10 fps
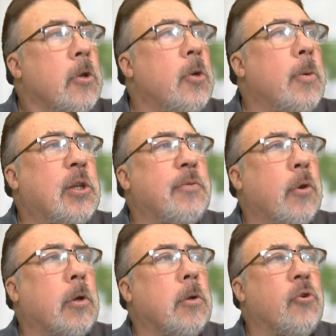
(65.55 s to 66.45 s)
U.S.
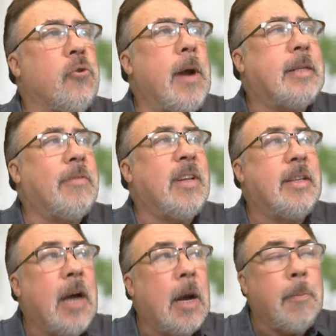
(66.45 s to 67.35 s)
foreclosure
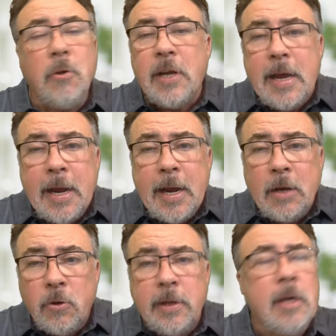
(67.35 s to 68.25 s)
activity doubles
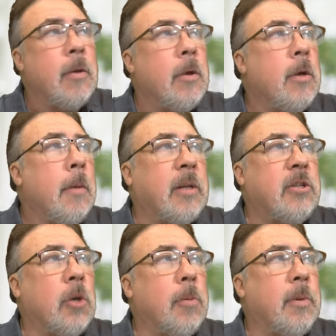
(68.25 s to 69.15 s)
annually,
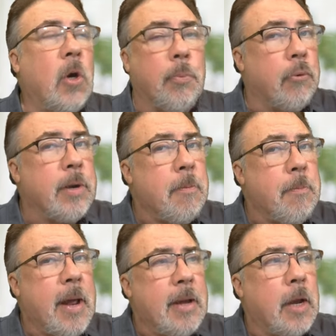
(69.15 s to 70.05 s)
but still below
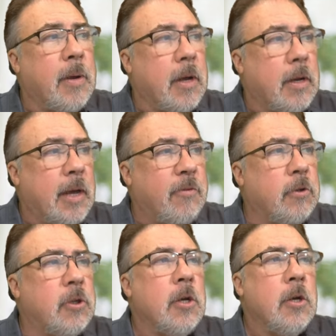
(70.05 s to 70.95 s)
pre-pandemic
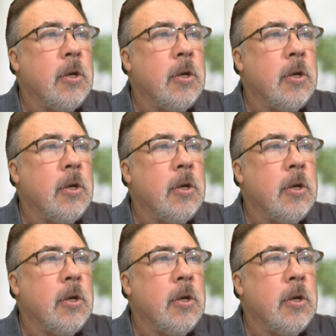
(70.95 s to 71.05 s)
levels.